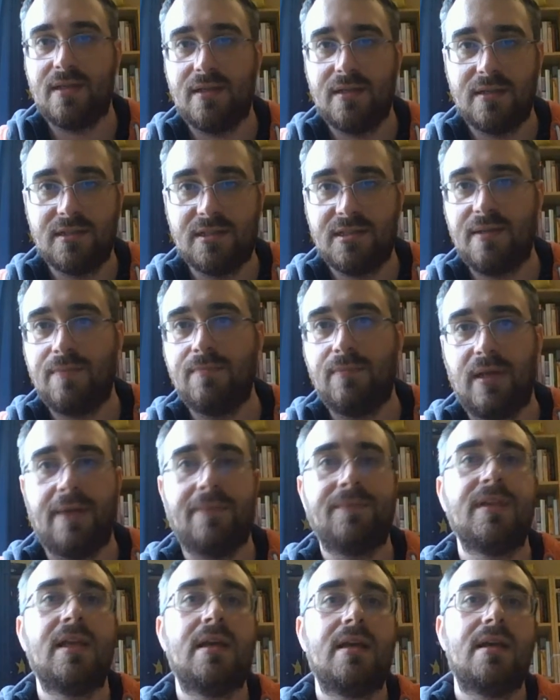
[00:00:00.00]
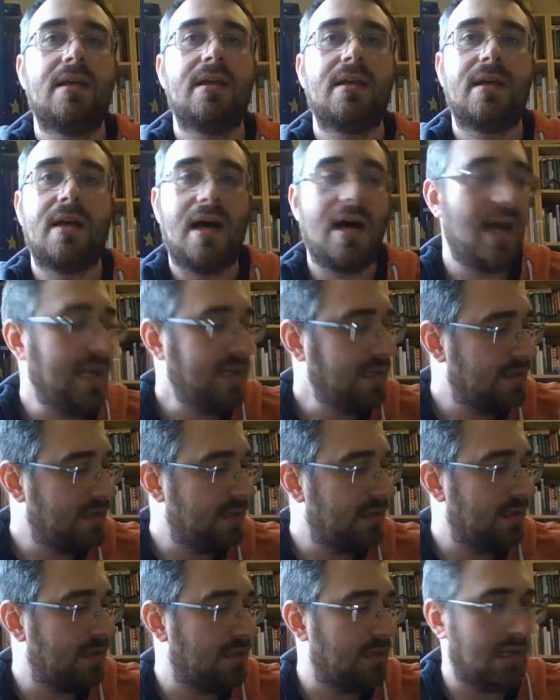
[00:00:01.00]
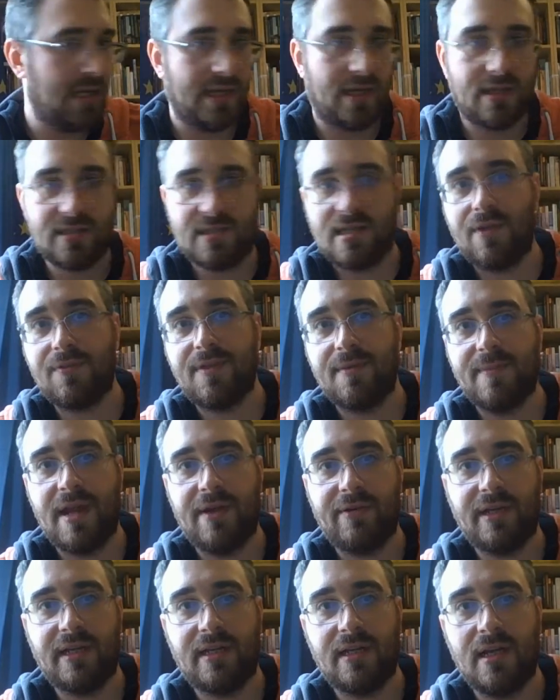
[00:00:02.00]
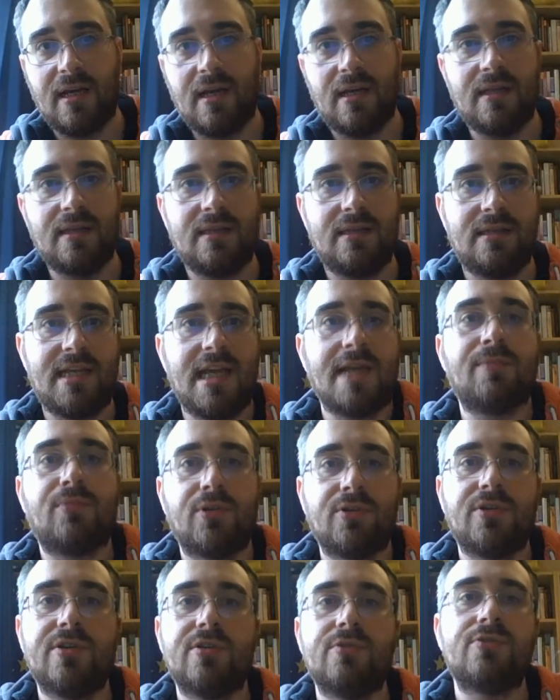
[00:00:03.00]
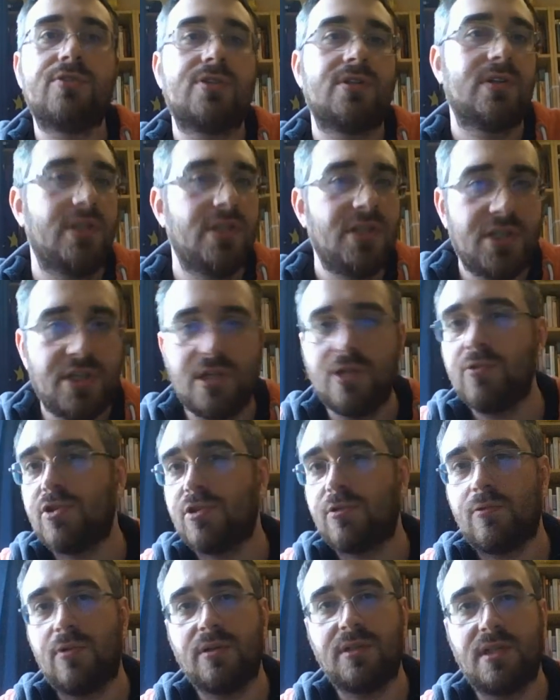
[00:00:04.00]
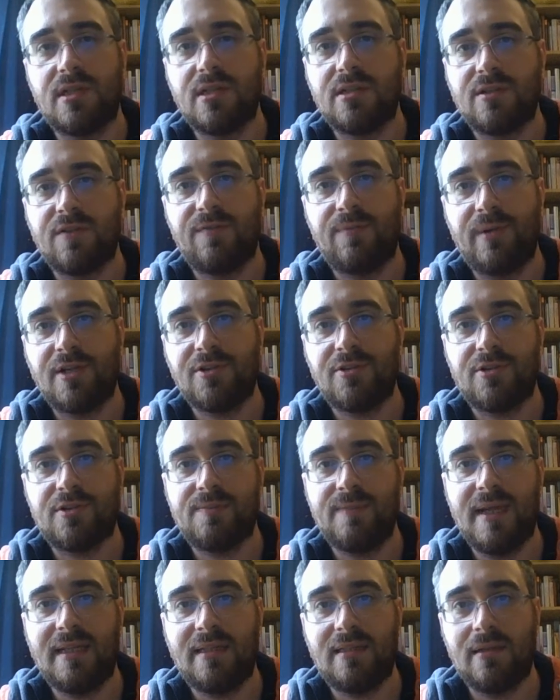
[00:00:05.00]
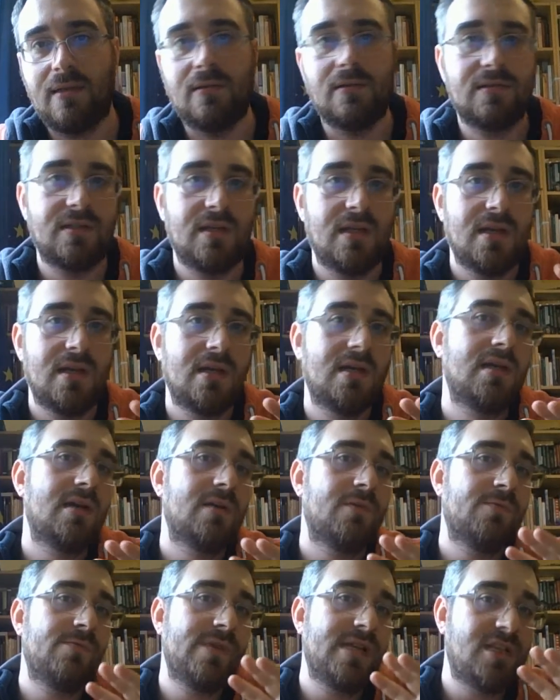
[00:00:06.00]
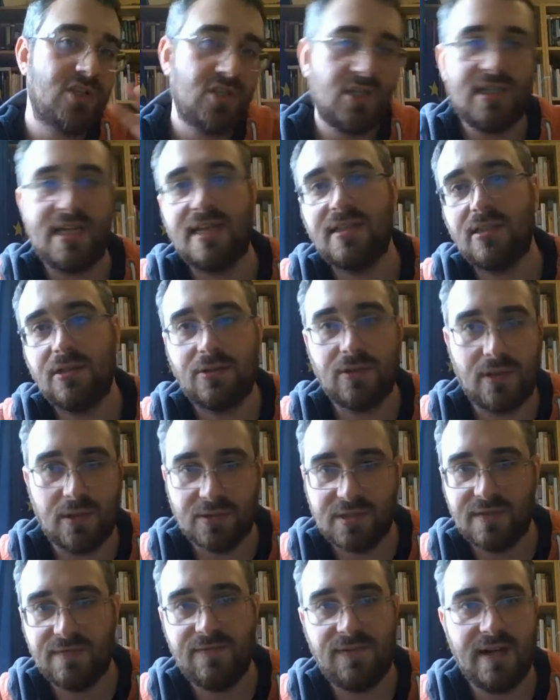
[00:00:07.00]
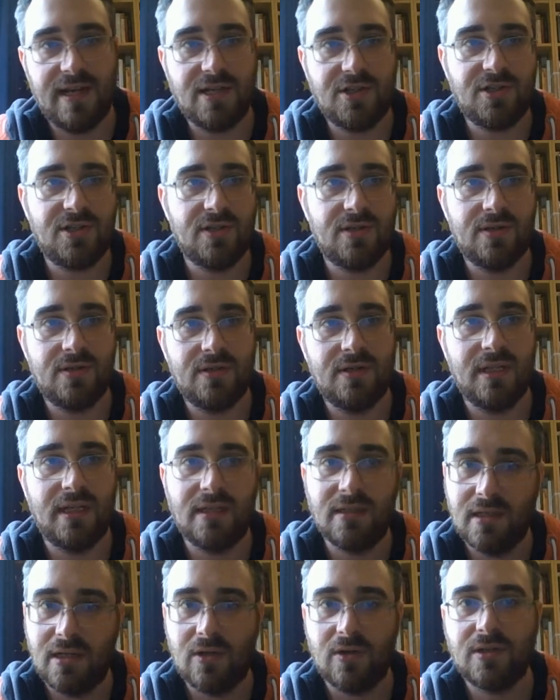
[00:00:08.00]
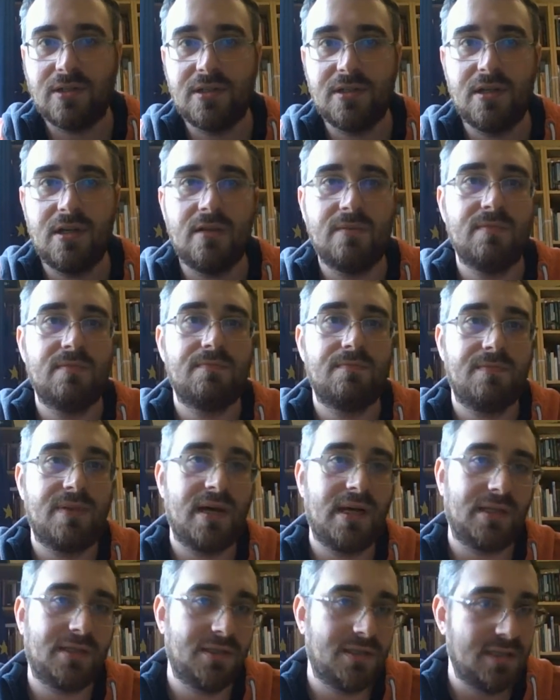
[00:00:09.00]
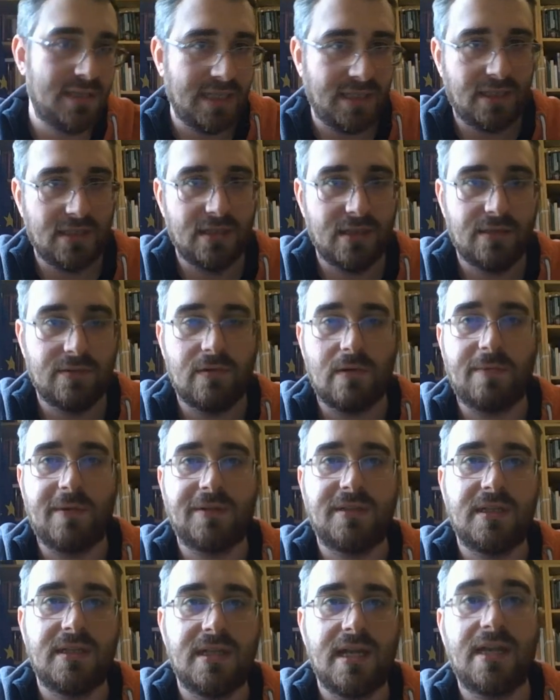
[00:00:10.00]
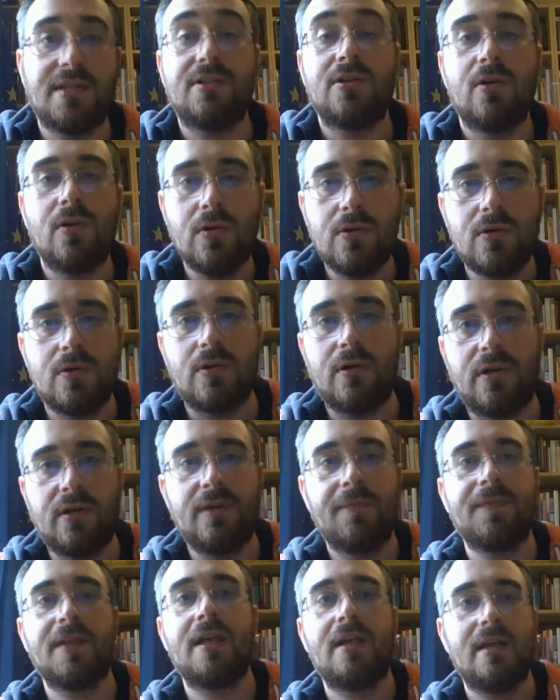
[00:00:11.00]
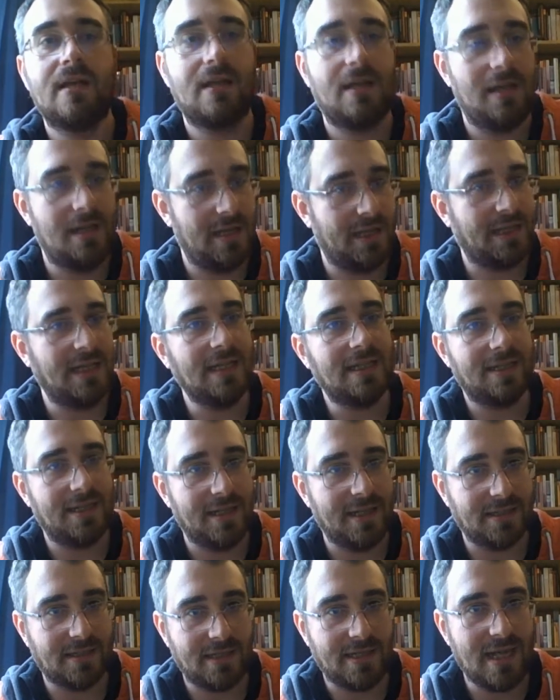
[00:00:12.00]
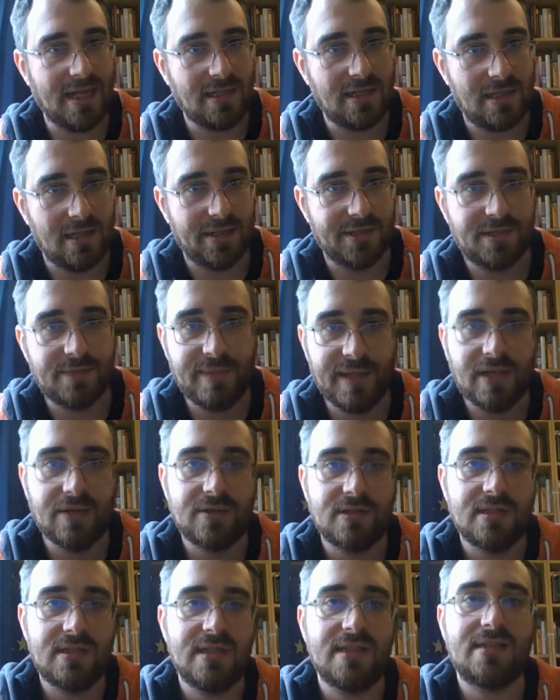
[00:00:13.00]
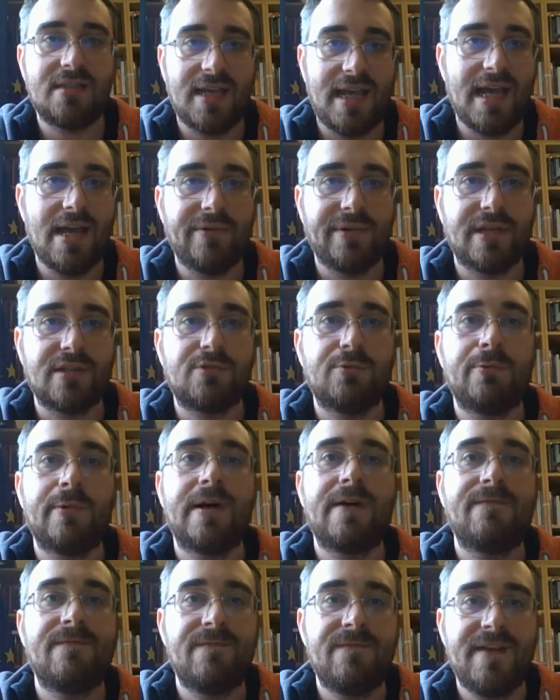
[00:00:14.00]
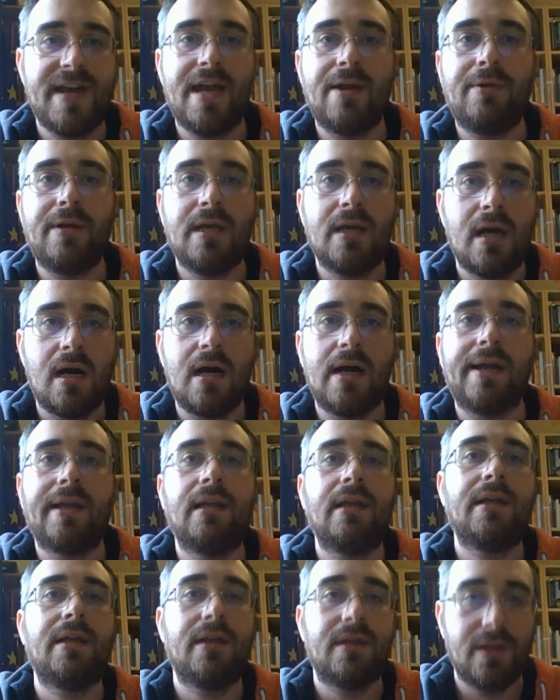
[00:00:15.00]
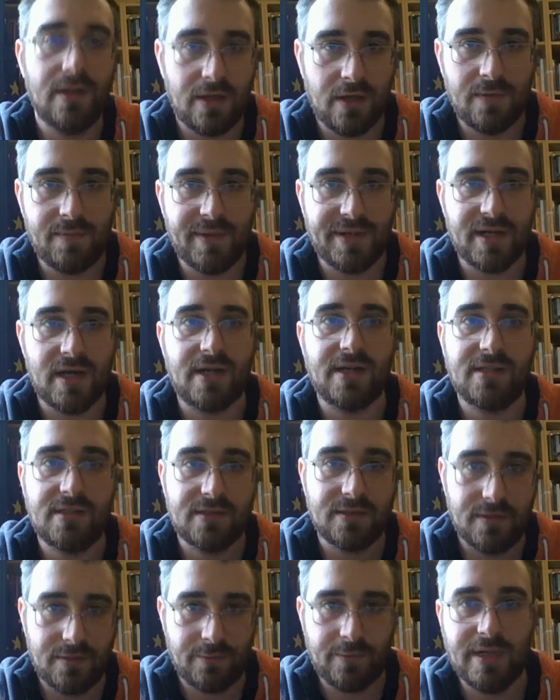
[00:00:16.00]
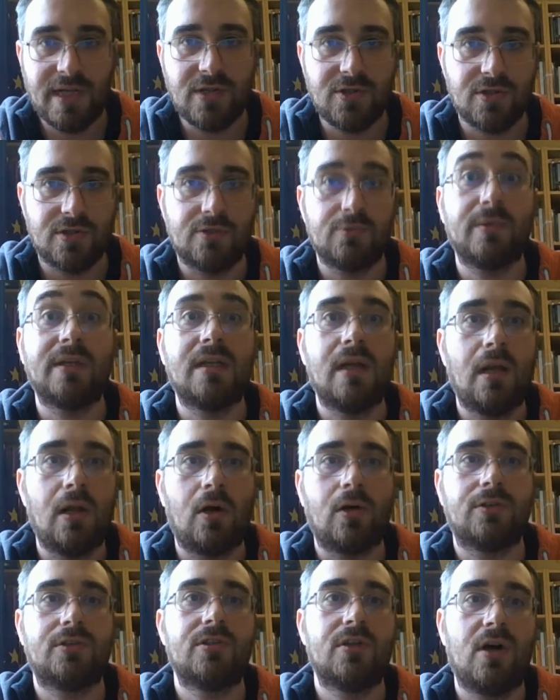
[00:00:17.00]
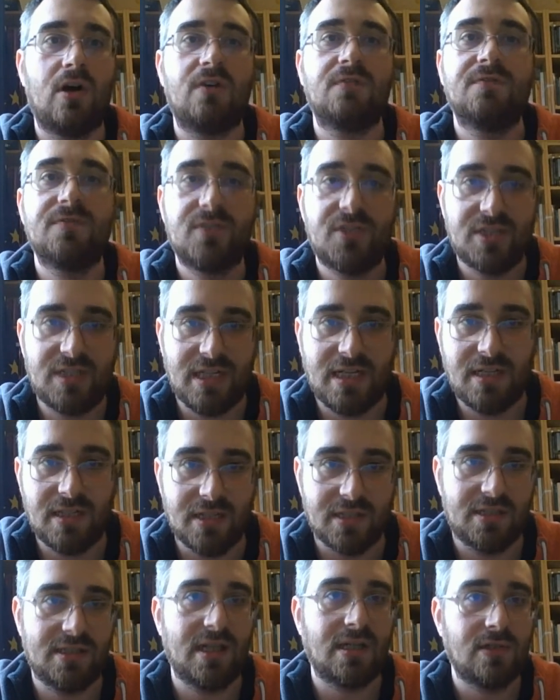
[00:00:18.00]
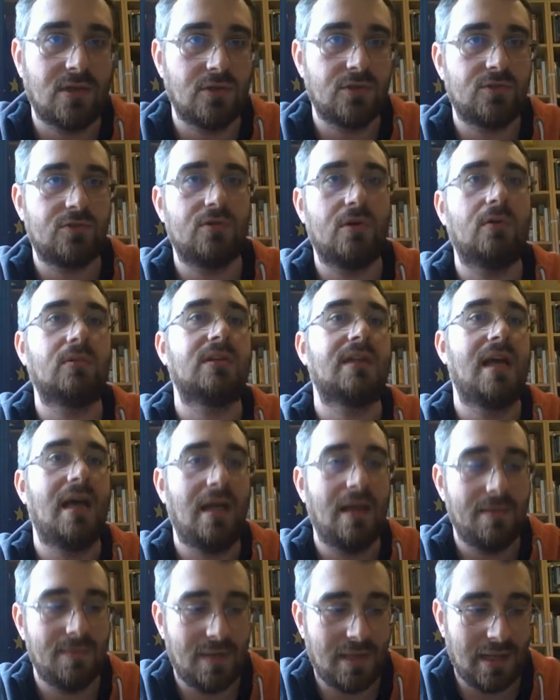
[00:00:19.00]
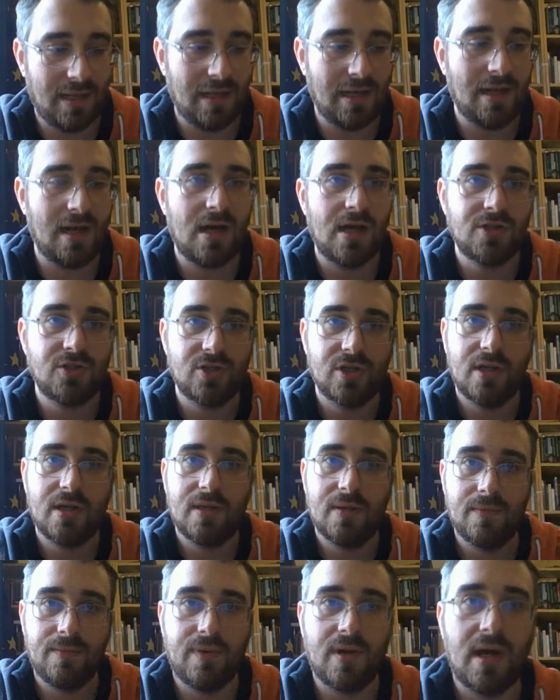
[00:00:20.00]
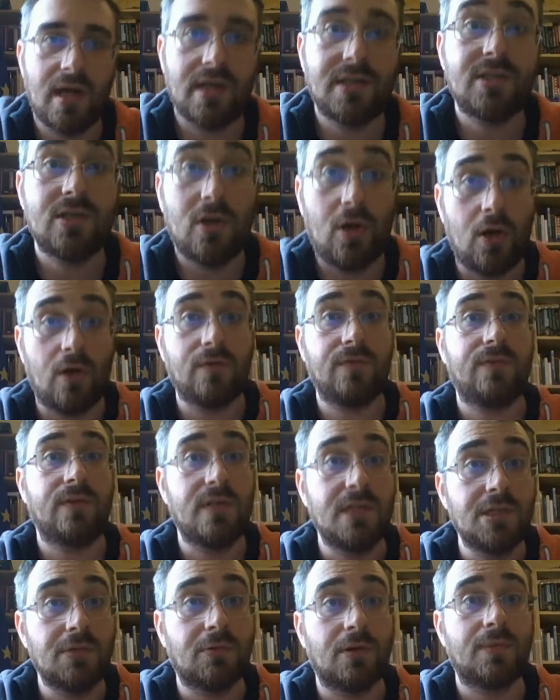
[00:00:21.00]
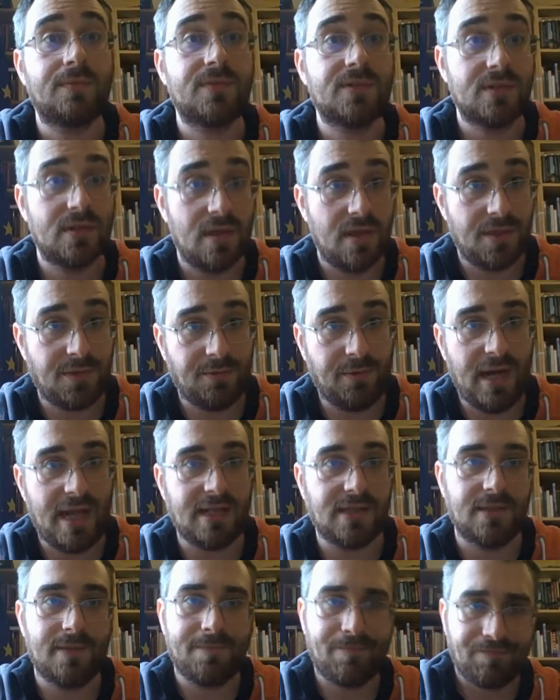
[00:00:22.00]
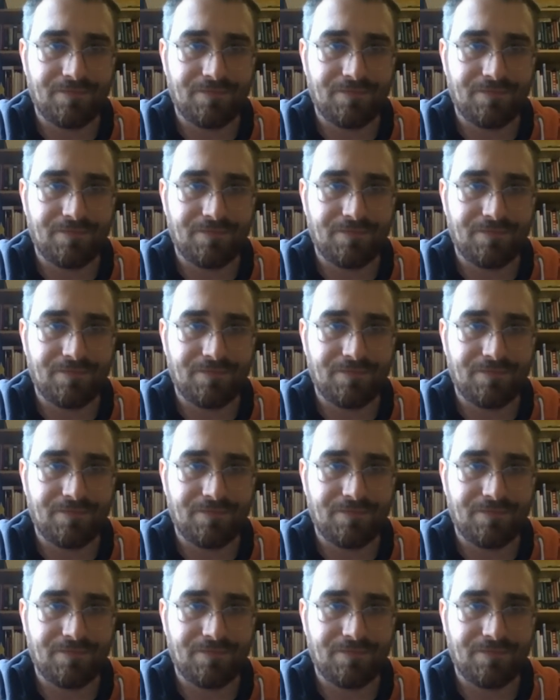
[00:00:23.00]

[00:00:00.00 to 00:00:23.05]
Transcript: Simply. Either, like South America, they produced huge quantities of precious metals, which tended to cause inflation in the long term, but they didn't know about it yet, or, like Italy and the Netherlands, because these areas were very highly urbanized regions with a lot of cities that controlled a large part of Europe's trade.